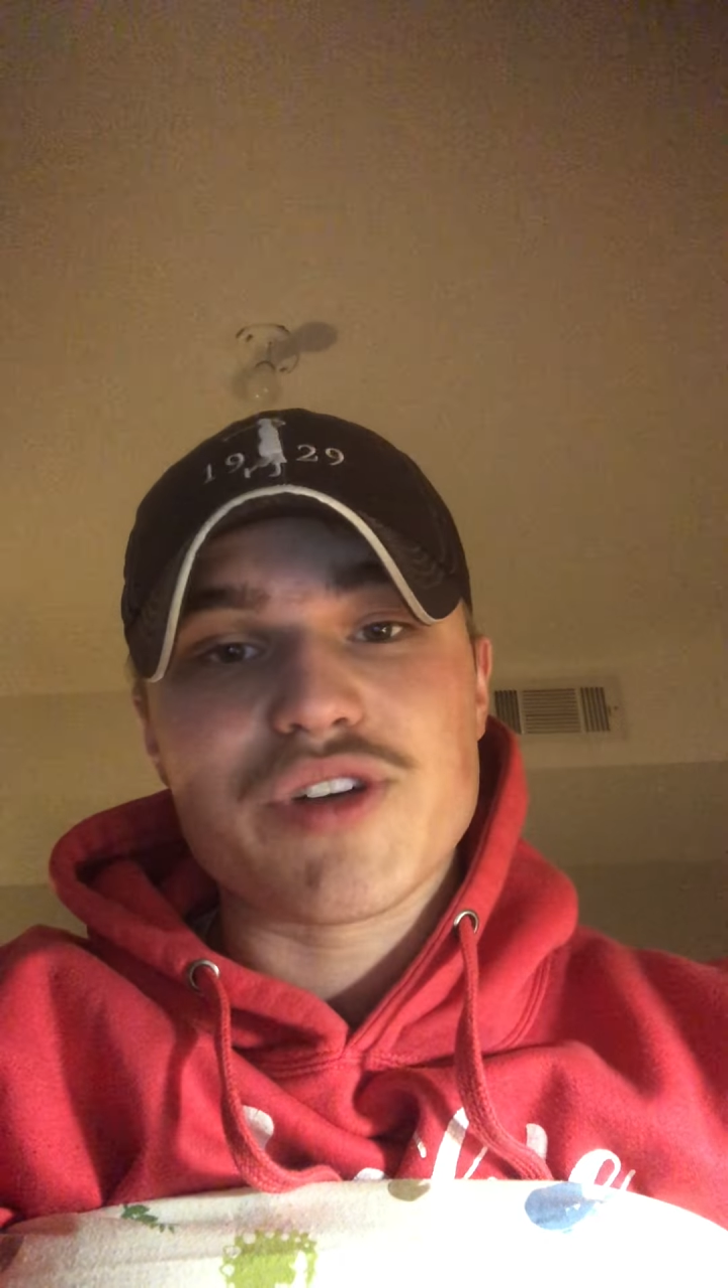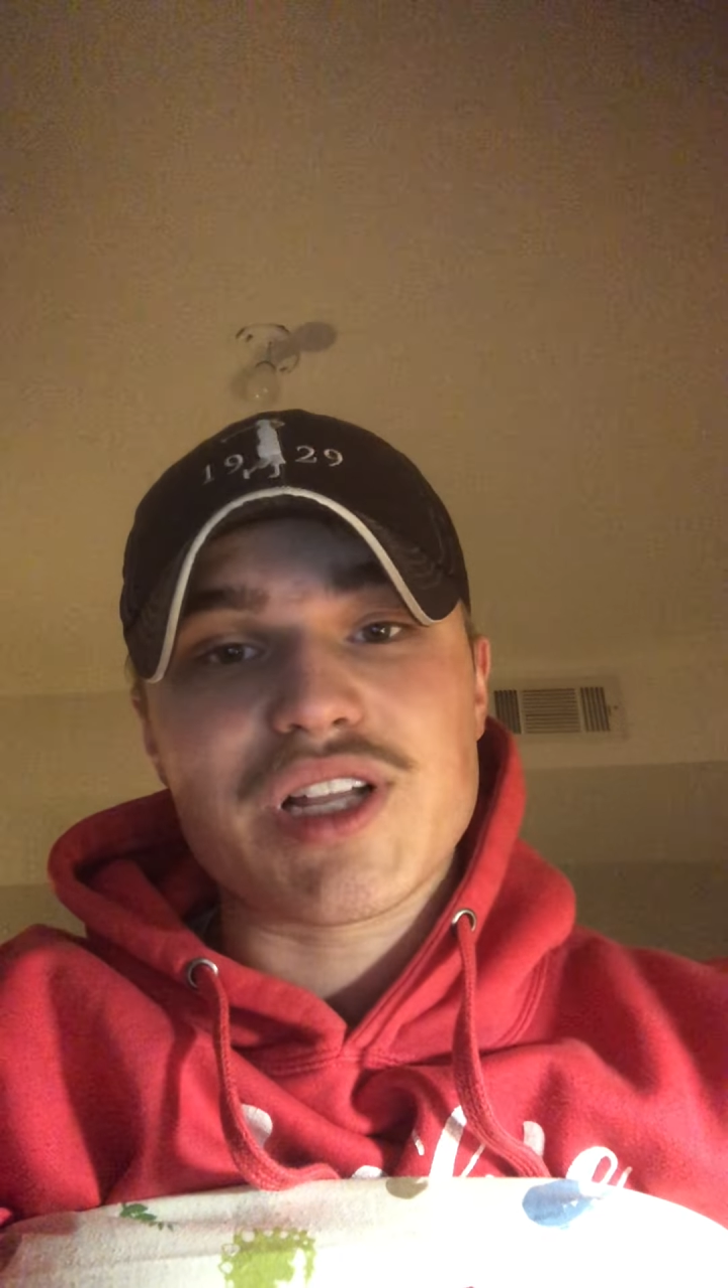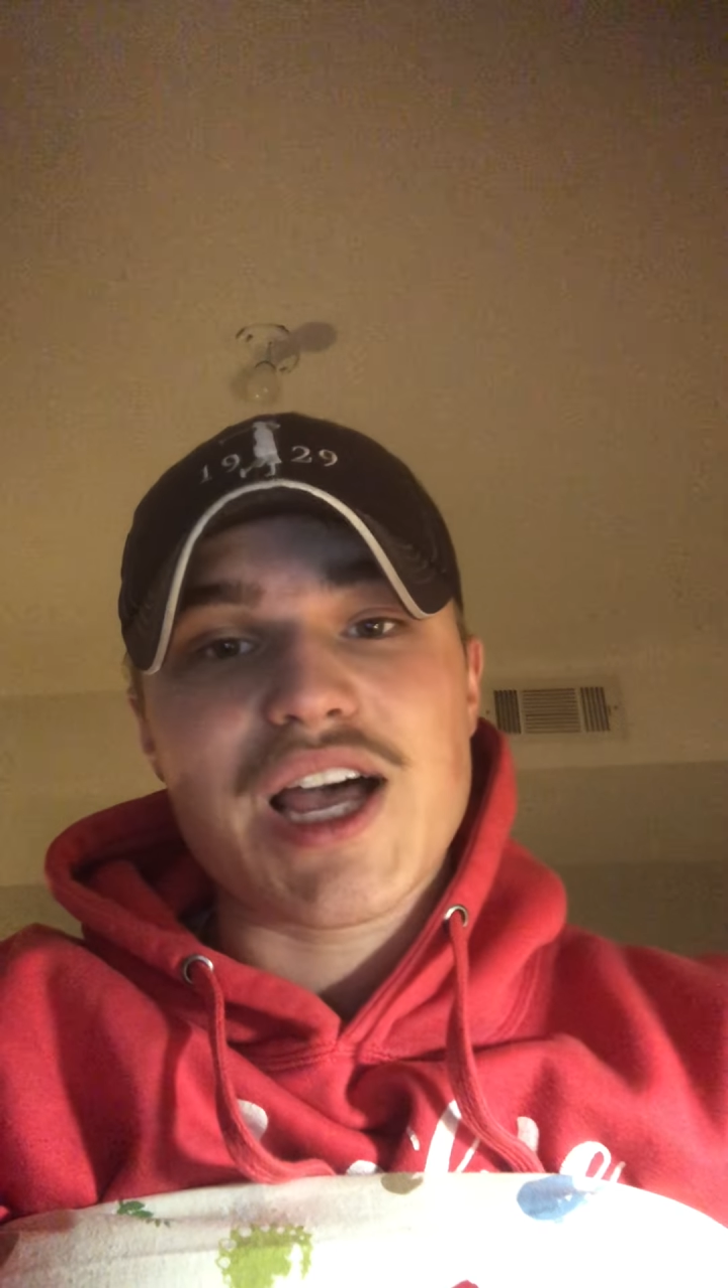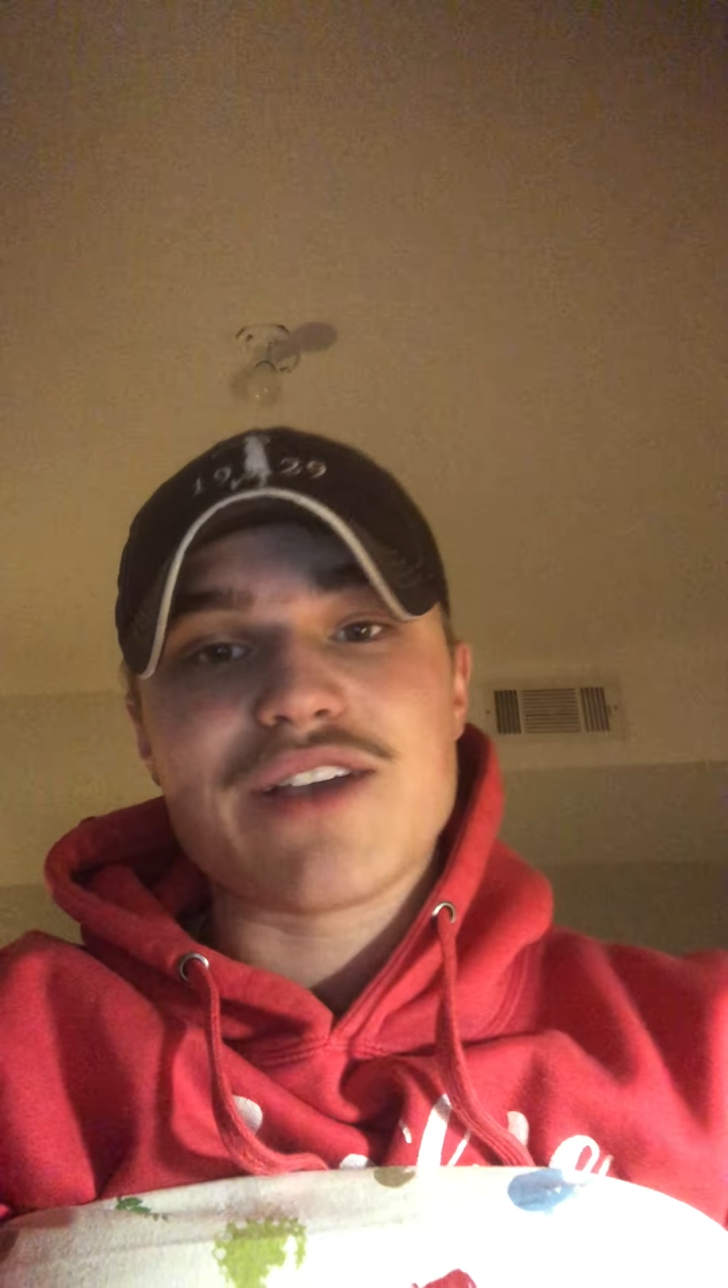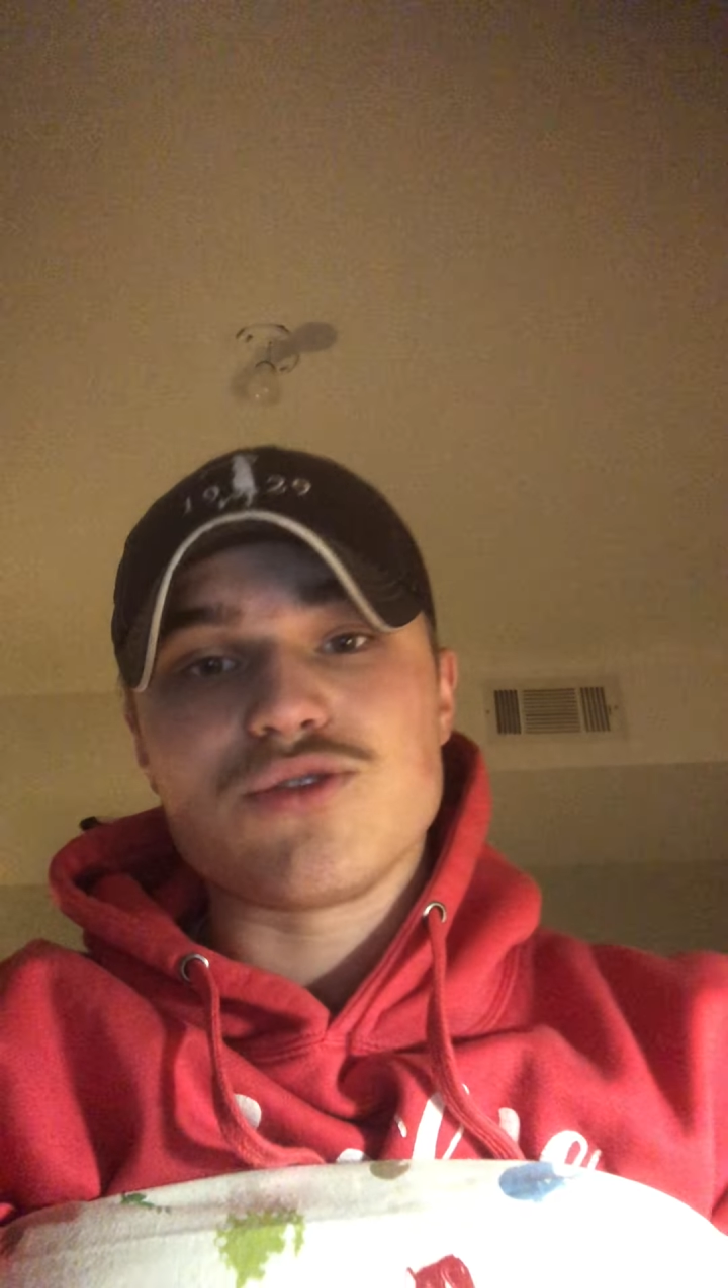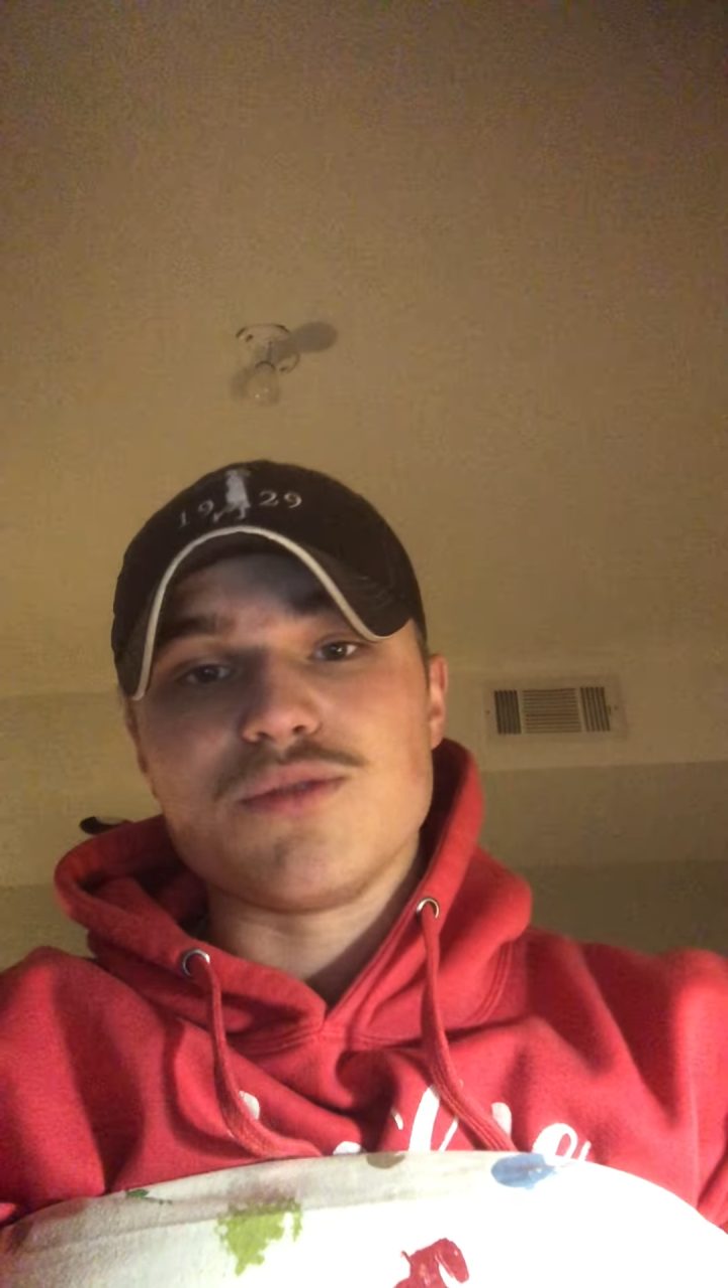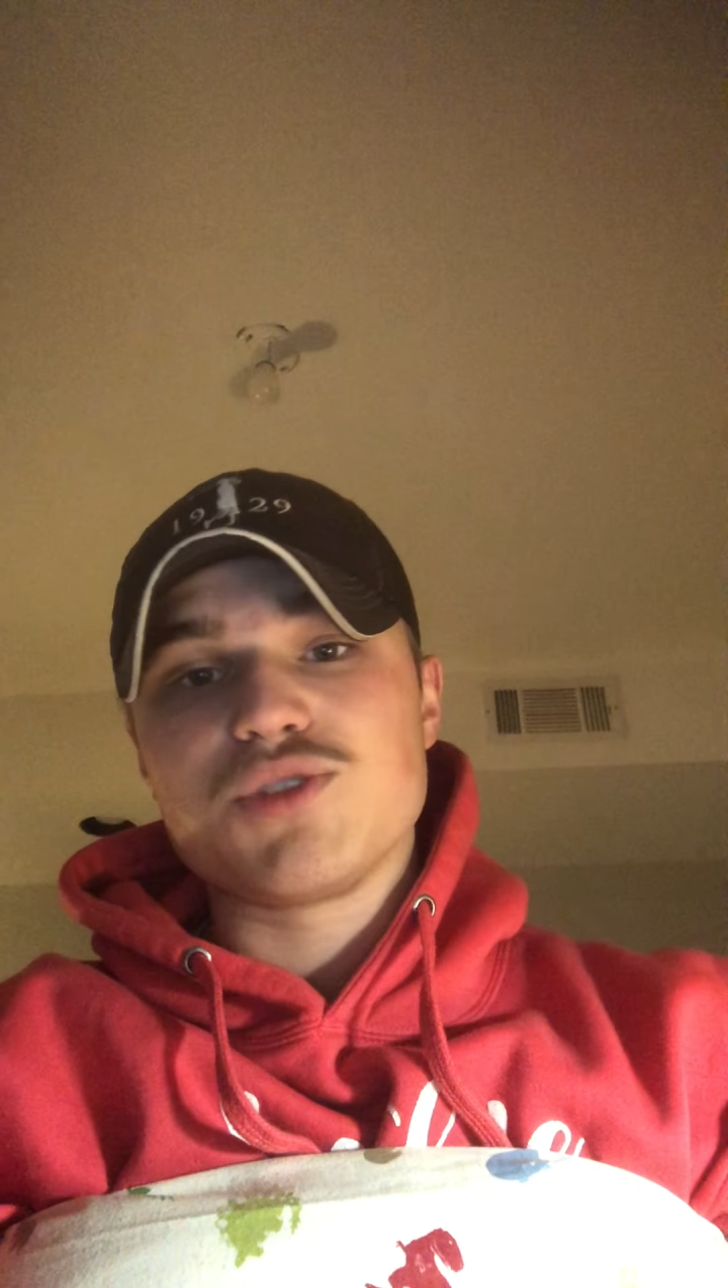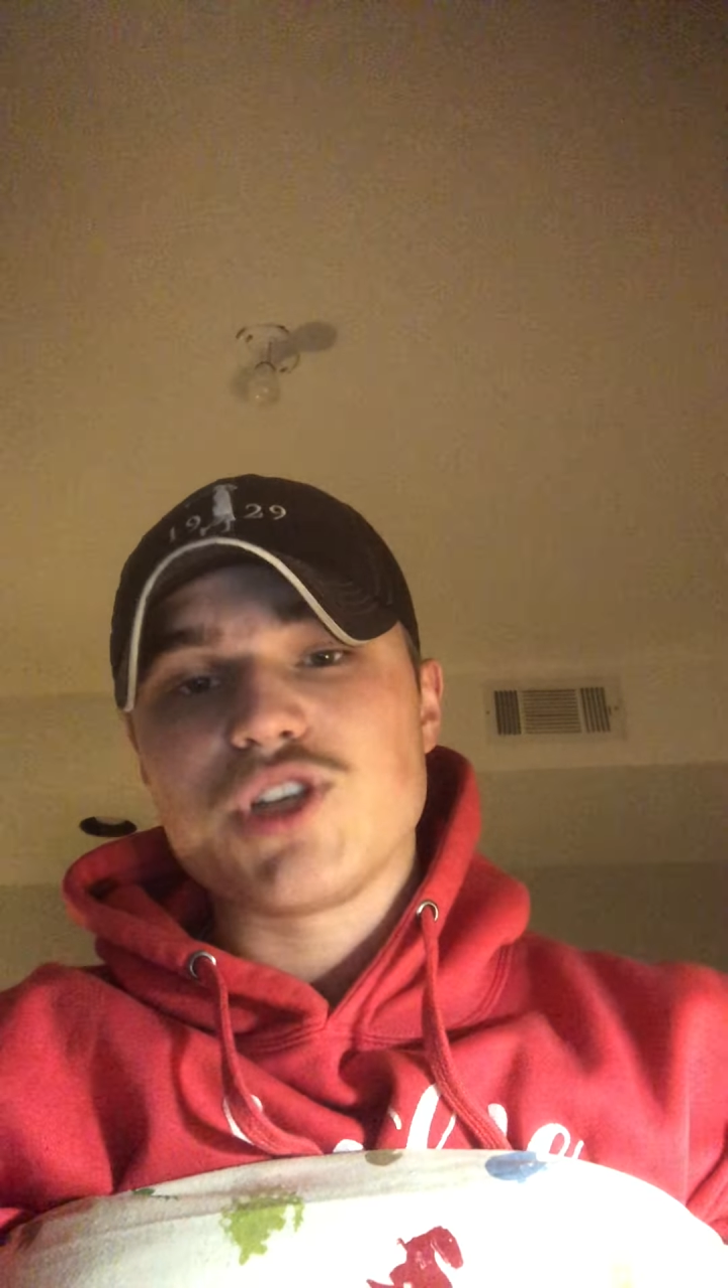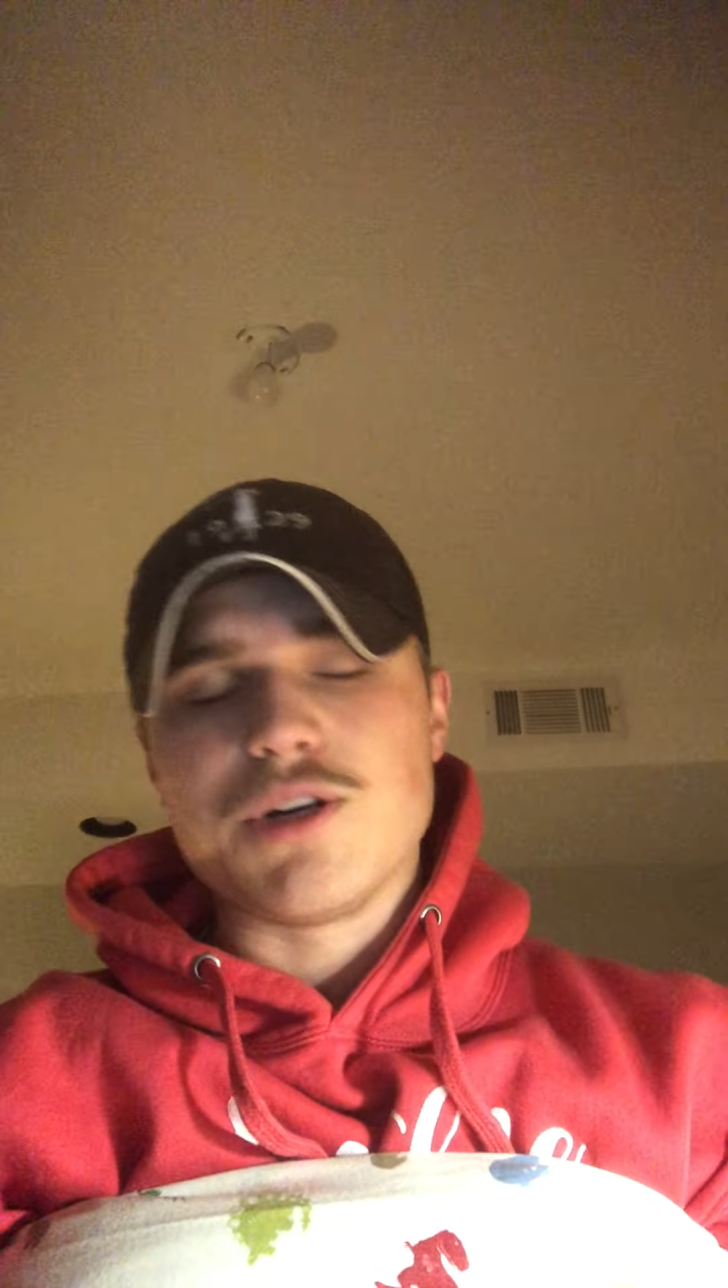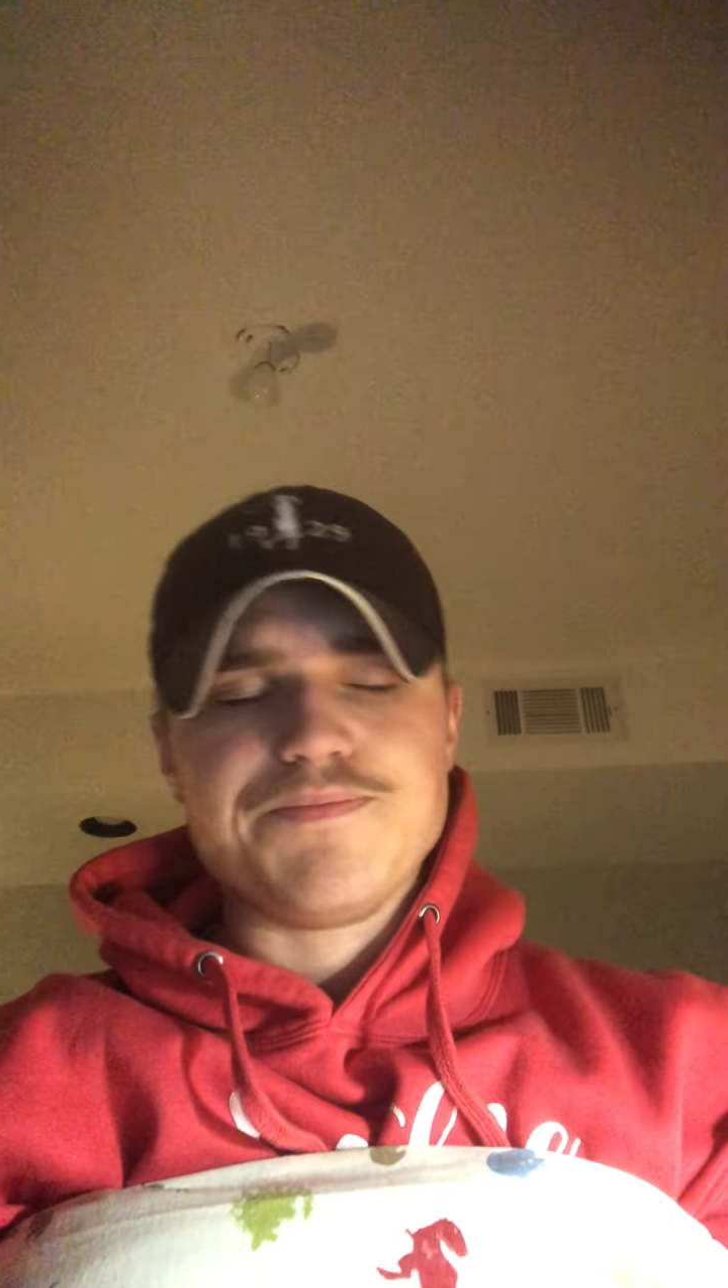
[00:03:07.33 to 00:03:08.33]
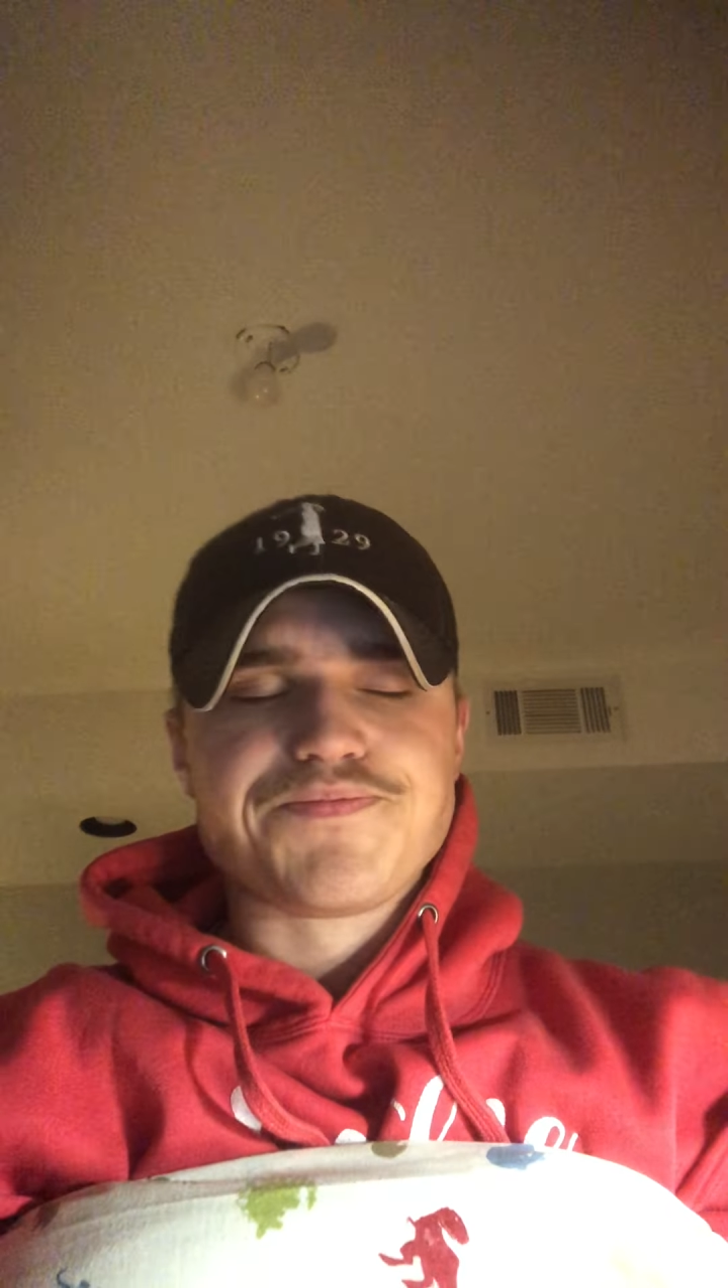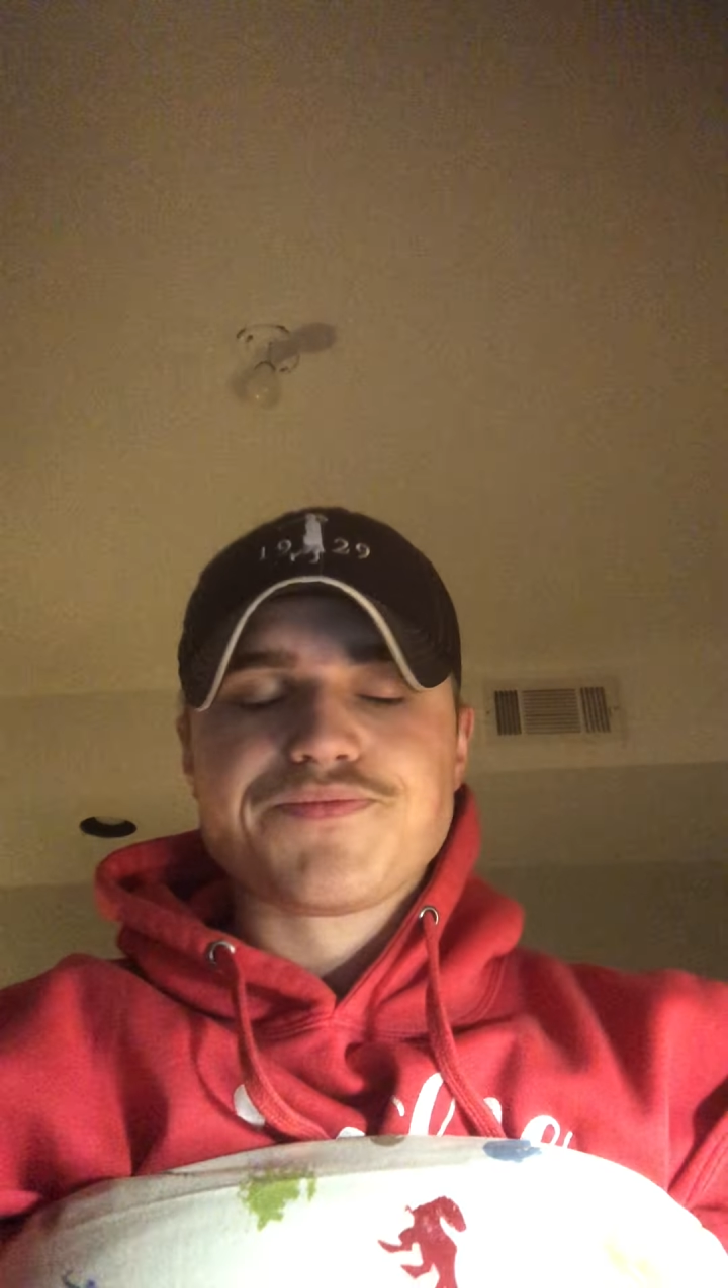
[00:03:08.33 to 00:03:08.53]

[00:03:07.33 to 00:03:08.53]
classroom. So,